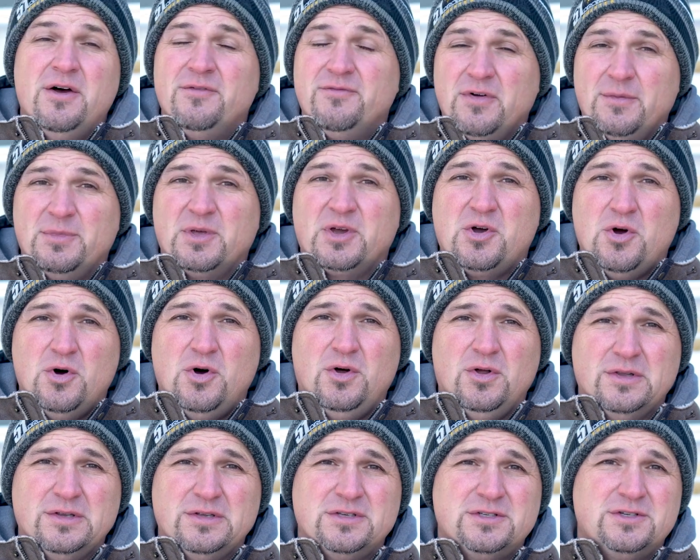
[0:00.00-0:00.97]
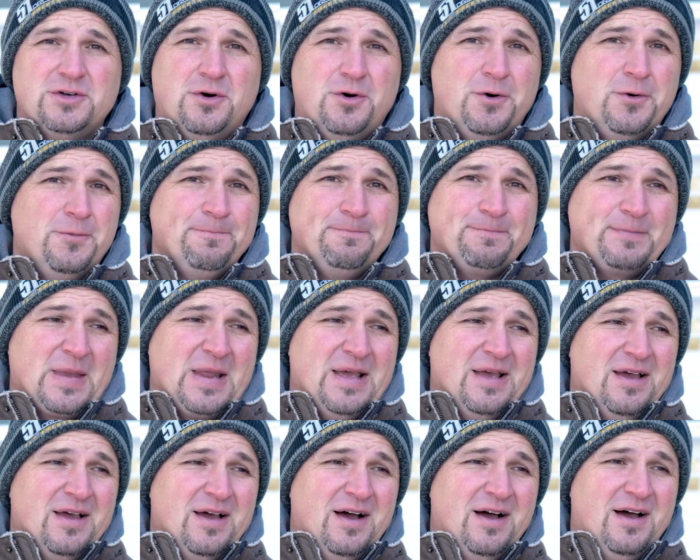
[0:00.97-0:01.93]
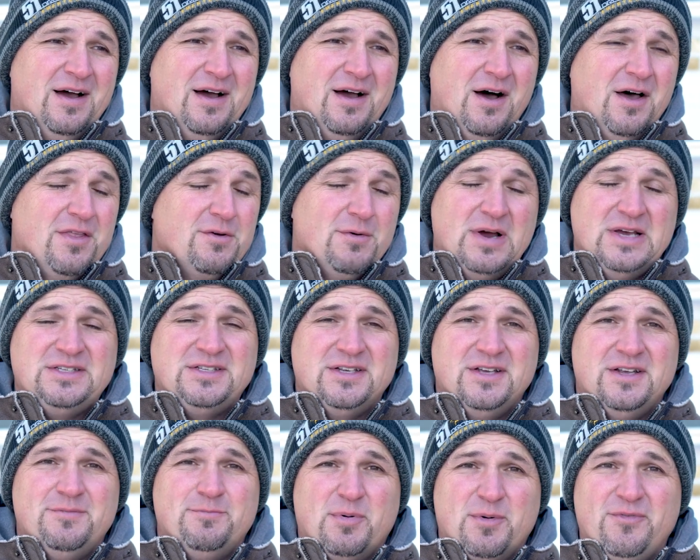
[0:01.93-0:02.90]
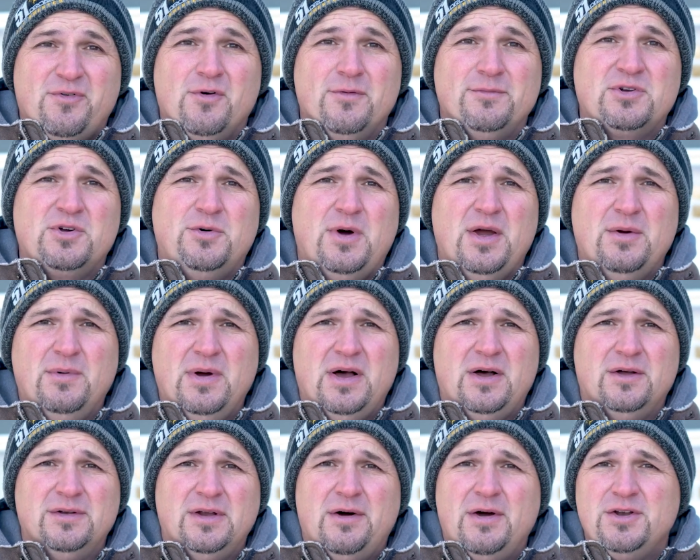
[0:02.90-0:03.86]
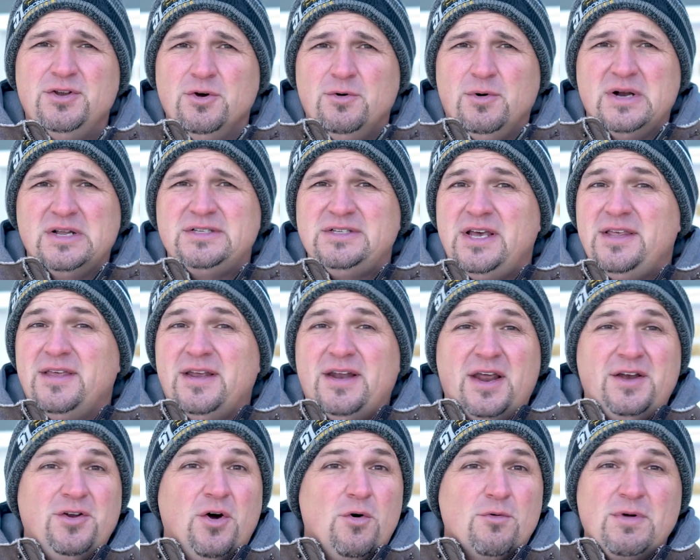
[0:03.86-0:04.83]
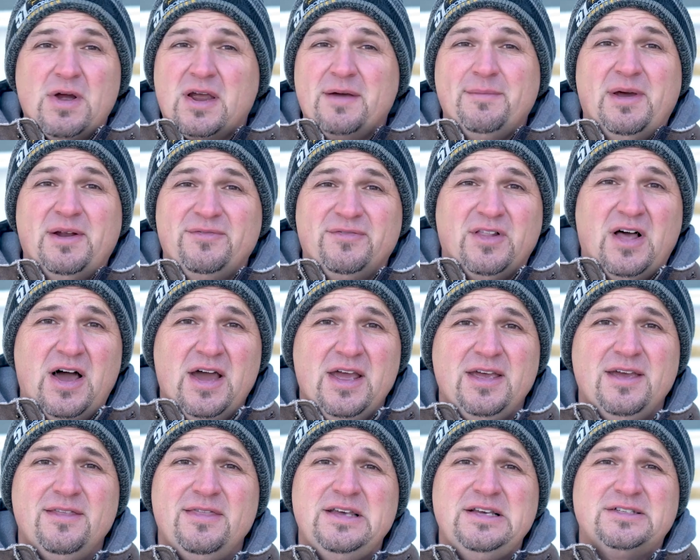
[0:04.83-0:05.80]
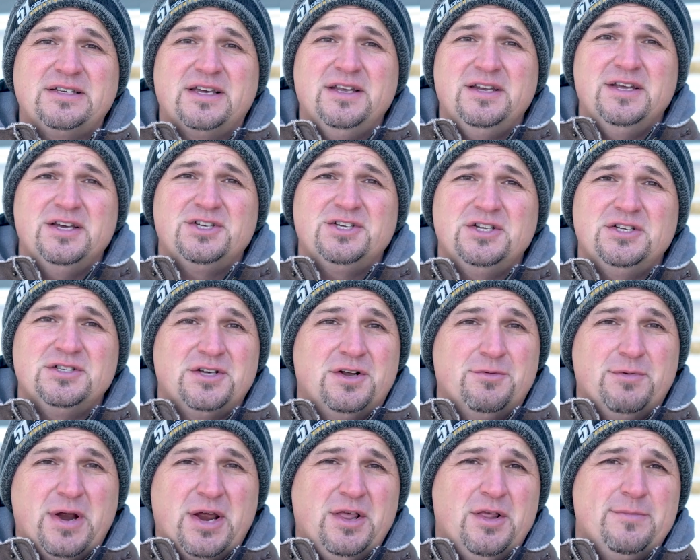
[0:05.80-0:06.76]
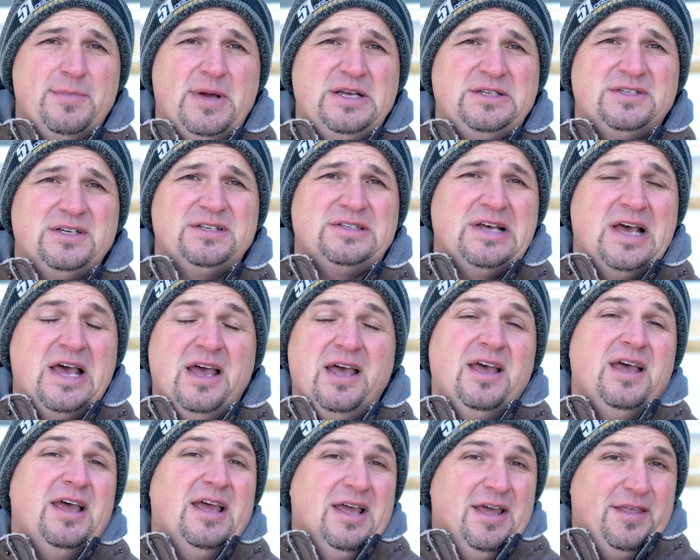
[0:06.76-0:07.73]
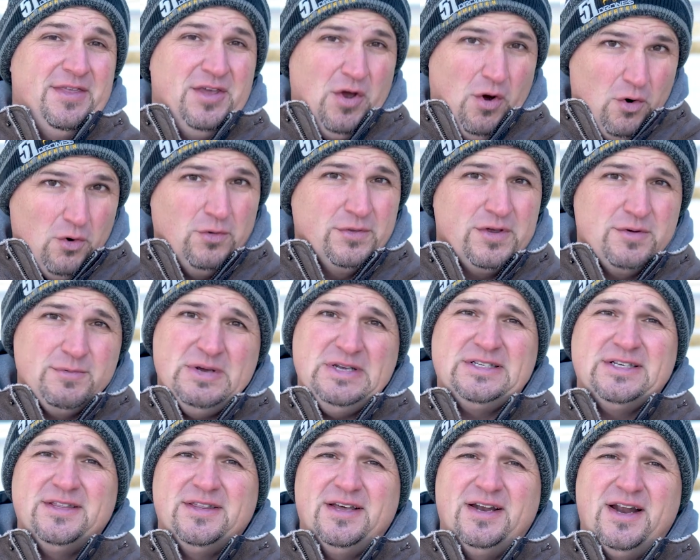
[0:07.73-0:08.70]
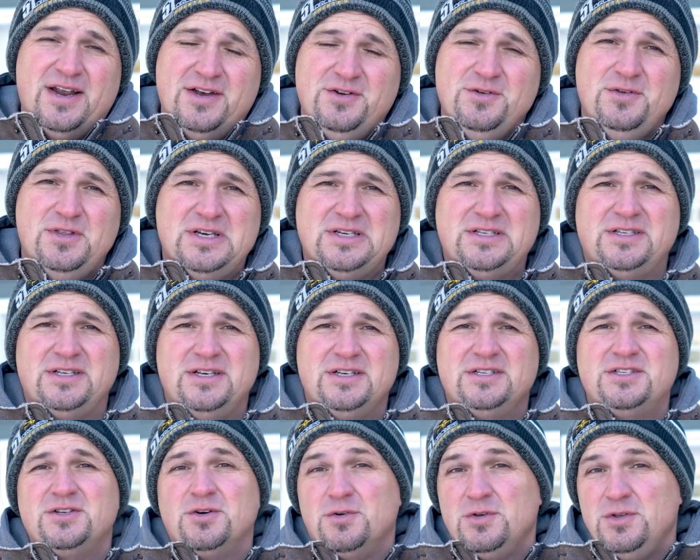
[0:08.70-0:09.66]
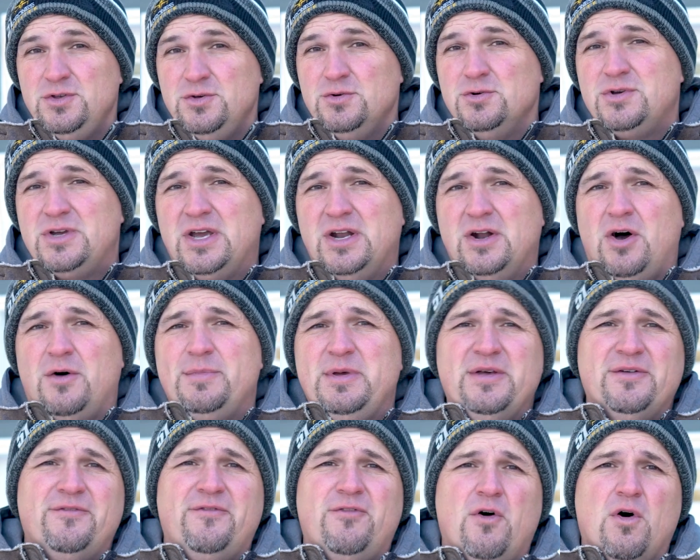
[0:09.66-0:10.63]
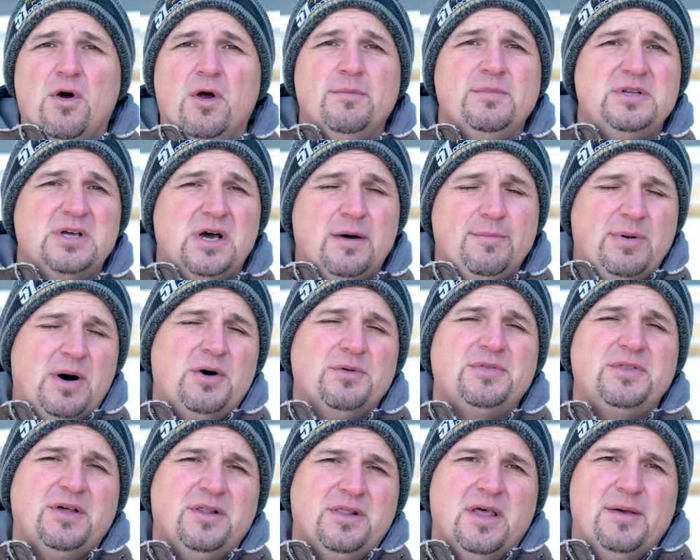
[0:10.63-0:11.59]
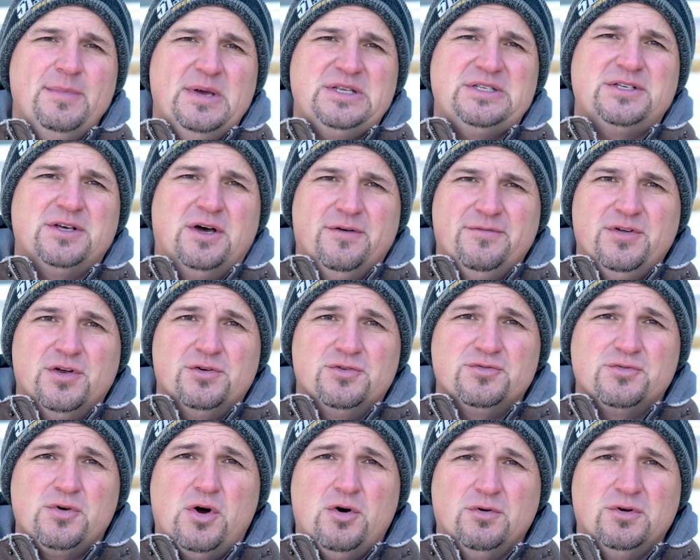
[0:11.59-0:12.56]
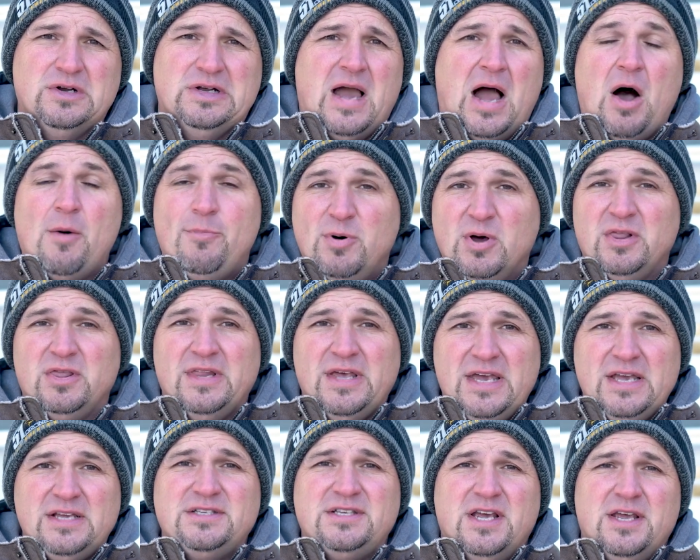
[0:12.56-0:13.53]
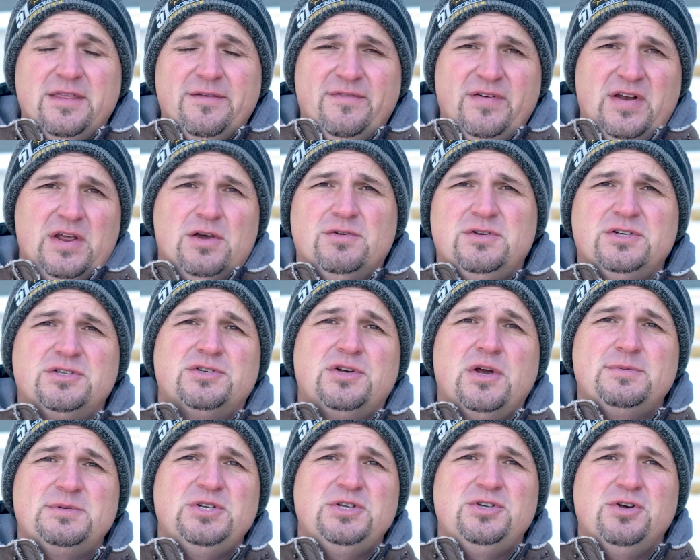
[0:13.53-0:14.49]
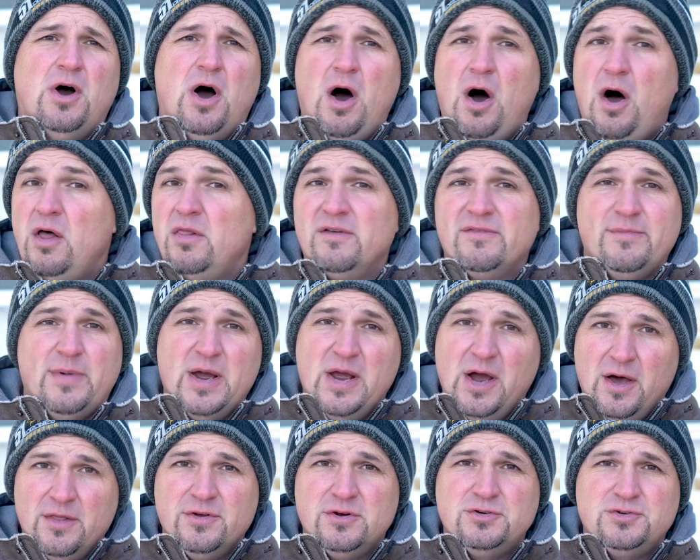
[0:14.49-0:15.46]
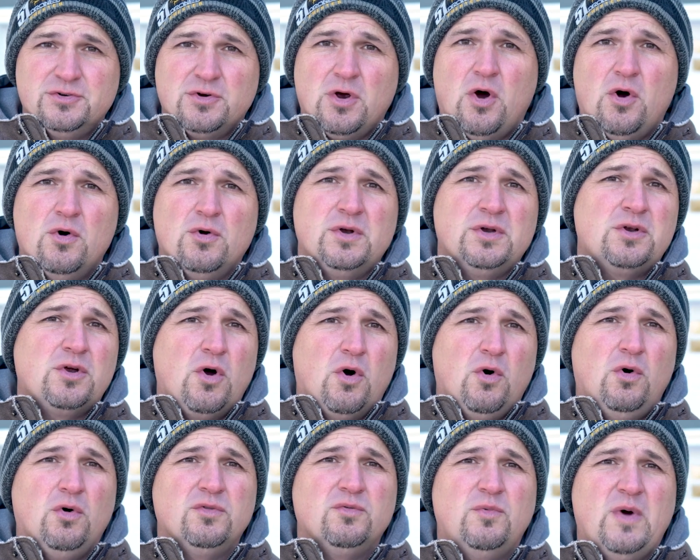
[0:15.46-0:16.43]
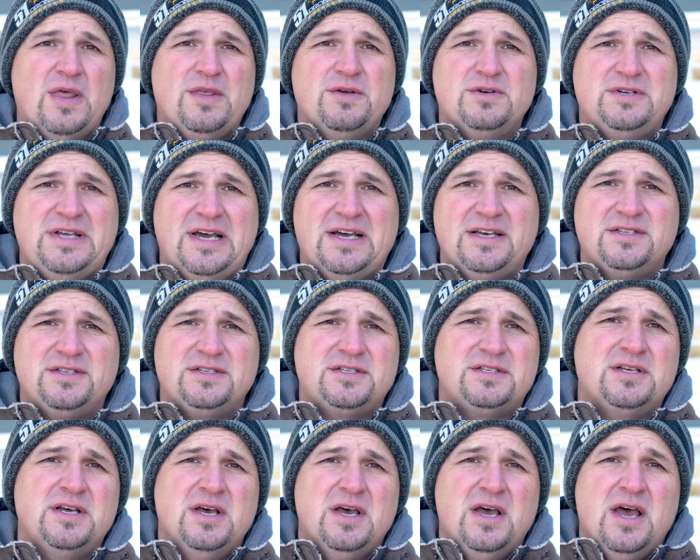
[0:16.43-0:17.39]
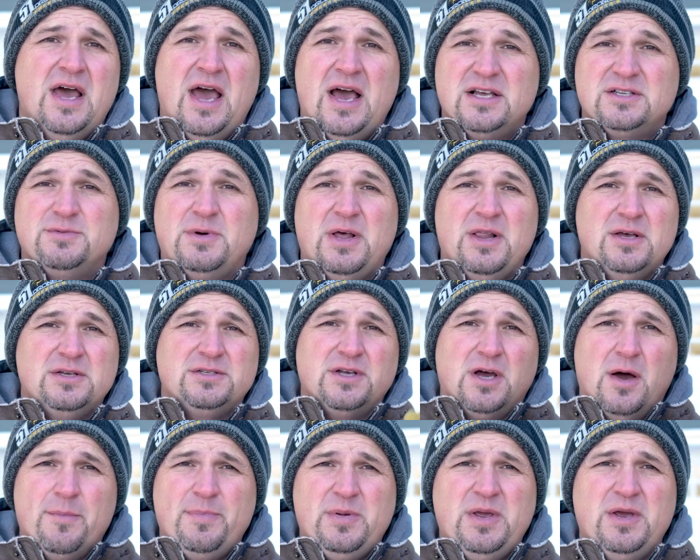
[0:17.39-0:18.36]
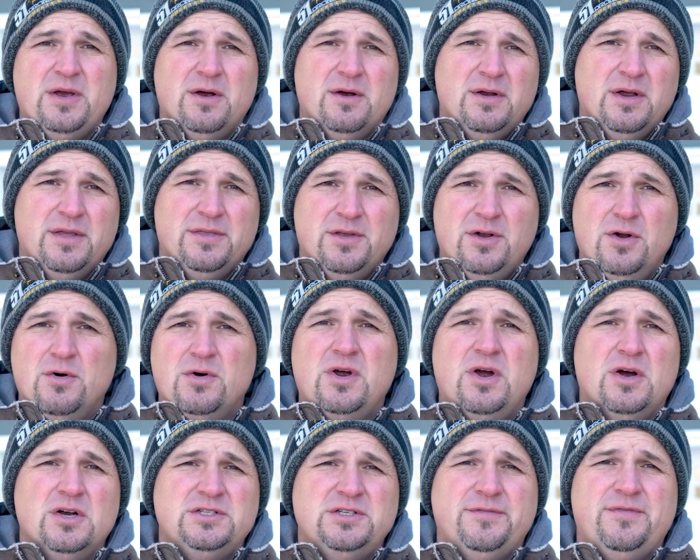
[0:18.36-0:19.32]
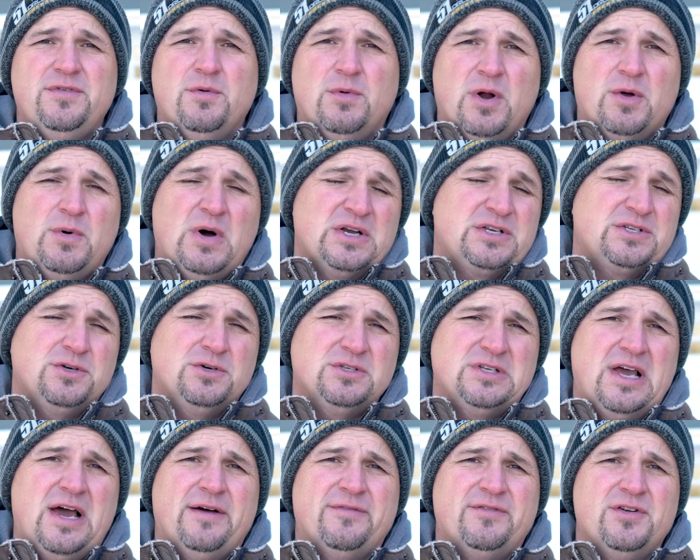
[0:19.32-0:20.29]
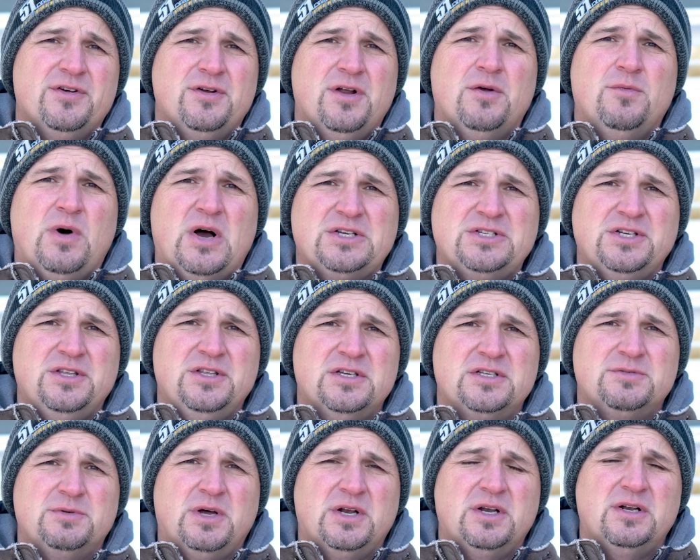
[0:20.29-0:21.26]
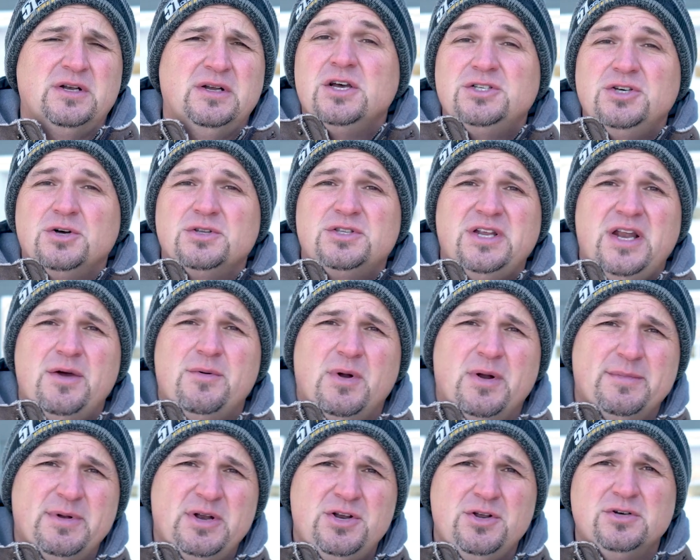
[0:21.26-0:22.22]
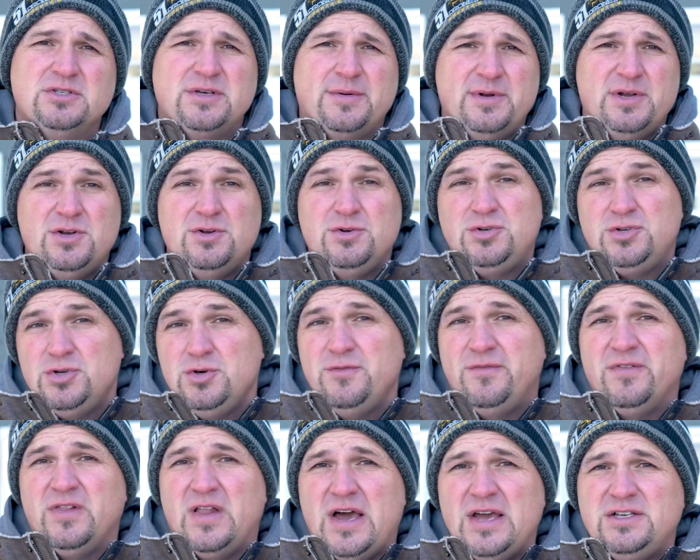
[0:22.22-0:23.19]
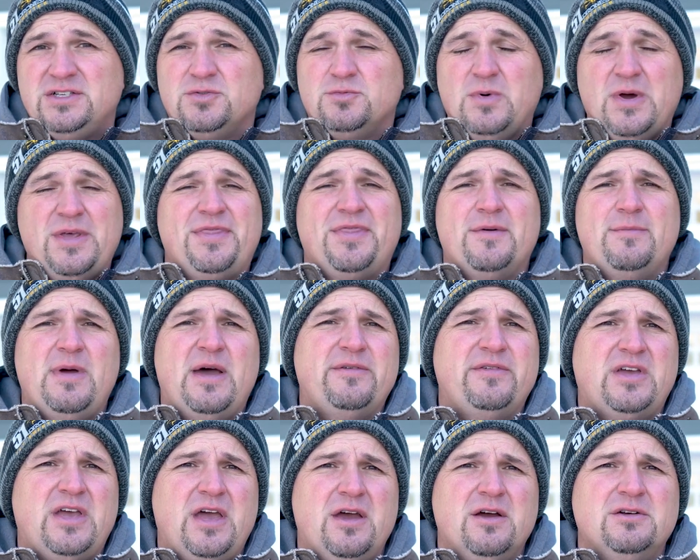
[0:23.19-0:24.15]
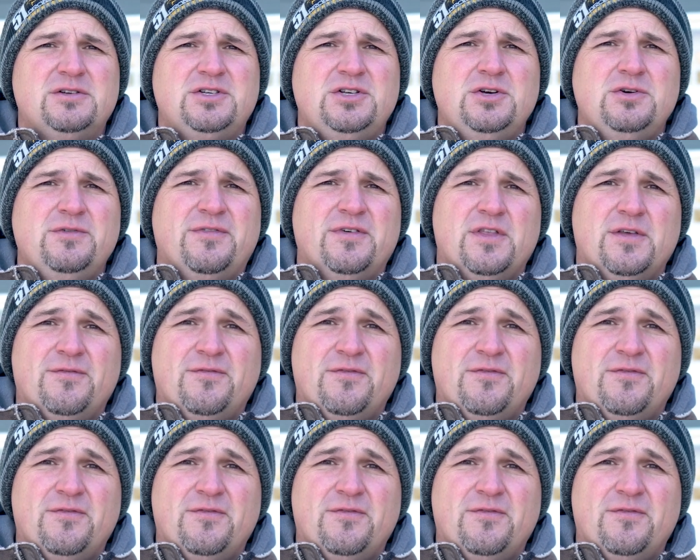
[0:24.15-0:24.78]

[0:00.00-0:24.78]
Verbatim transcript: from the cold. So uh, otherwise, it performed quite well. Now, I do want to say that I don't recommend flying in these conditions on a regular basis. And the only reason that I do this is so you can all be informed about the limits of your drone. I'll put links in the video description to all of my other drone cold weather tests as well as up here in the note cards if you wanna watch those after you're done watching this one. So today what I'm gonna do is I'm gonna do two flights with the Mavic Air 2. For the